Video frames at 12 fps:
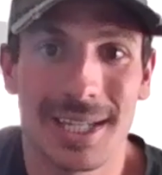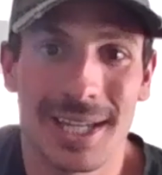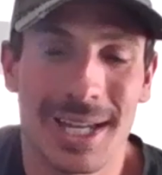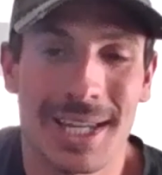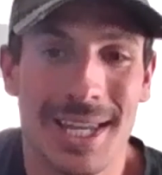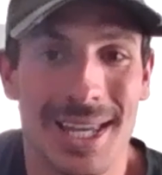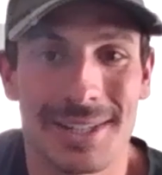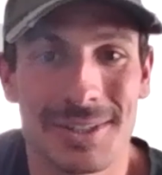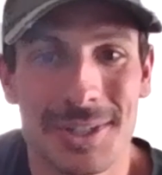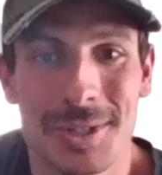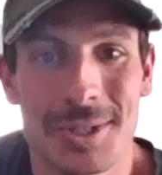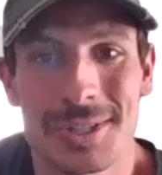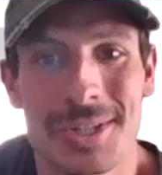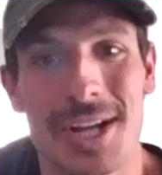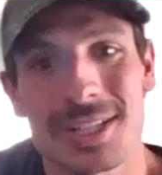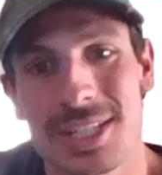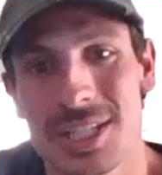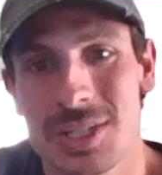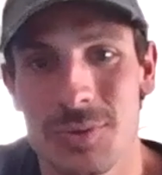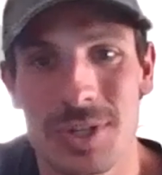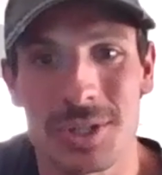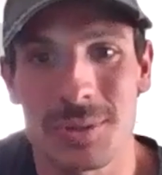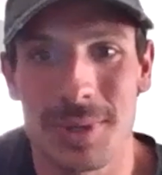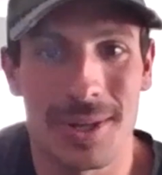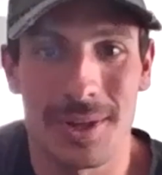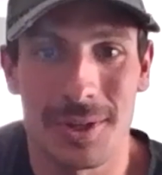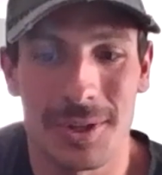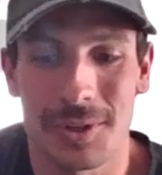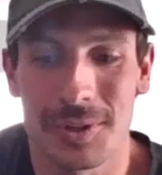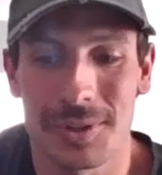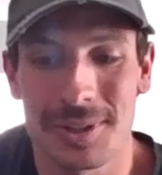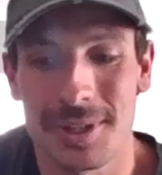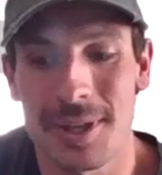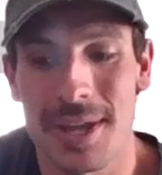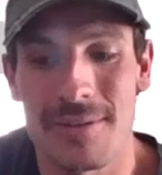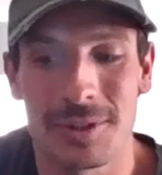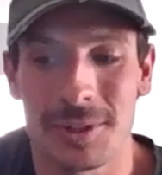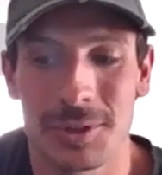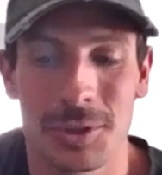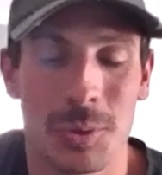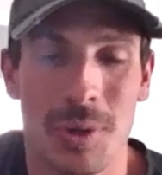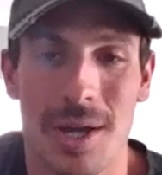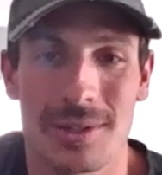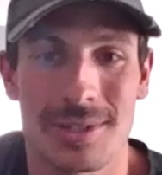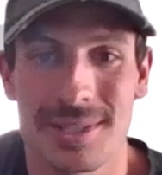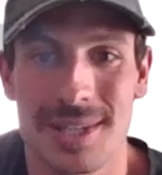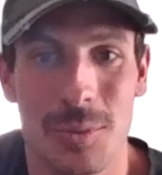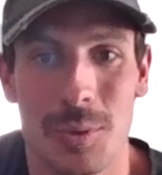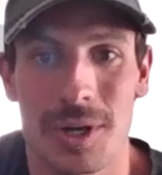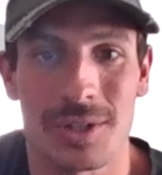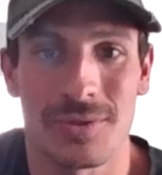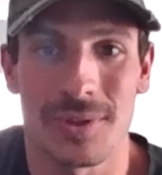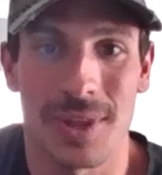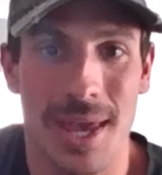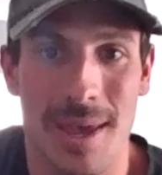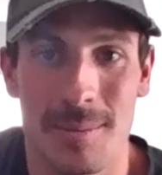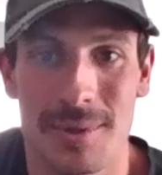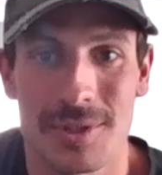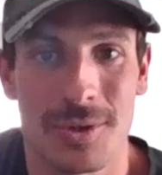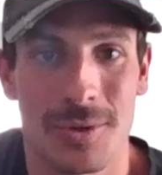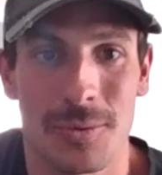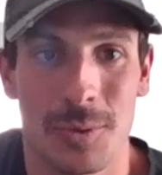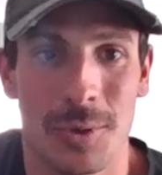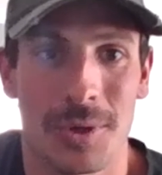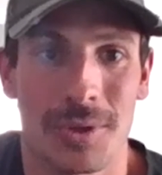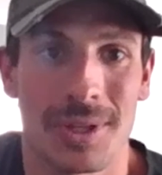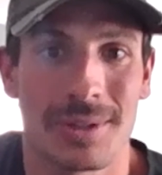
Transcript: again, you talk to each fisherman and they'll have little nuances that works for them and so forth.